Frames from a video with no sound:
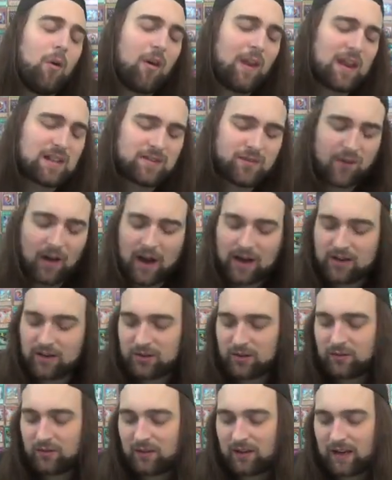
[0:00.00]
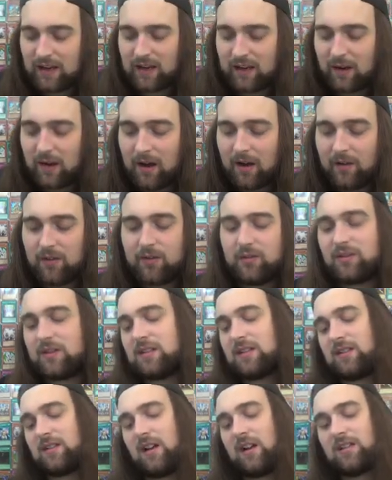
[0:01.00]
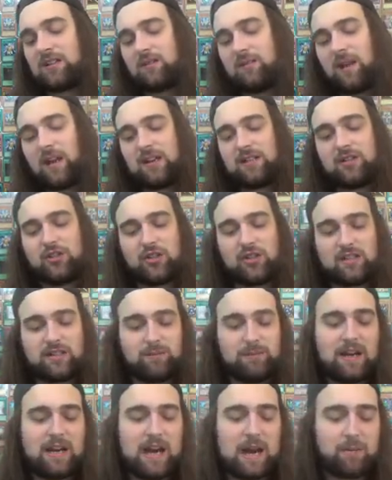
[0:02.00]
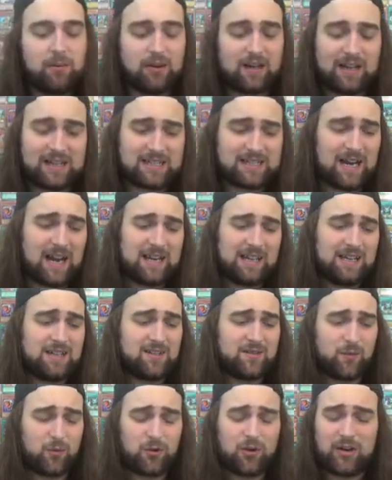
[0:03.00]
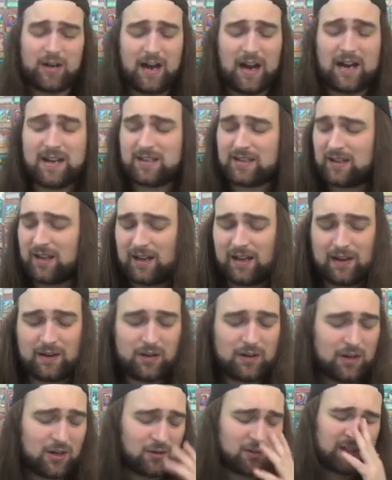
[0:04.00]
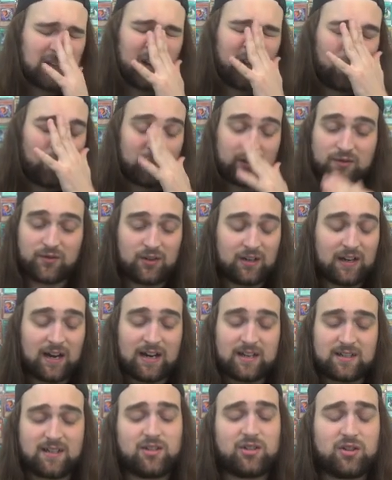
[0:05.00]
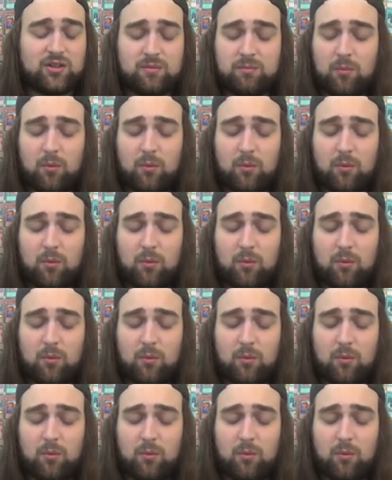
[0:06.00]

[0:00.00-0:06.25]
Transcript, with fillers: well that's fine, dude. Like oh, dude, this is awesome. Like just being able to like sign these for you guys, like you know sign cards for you guys is just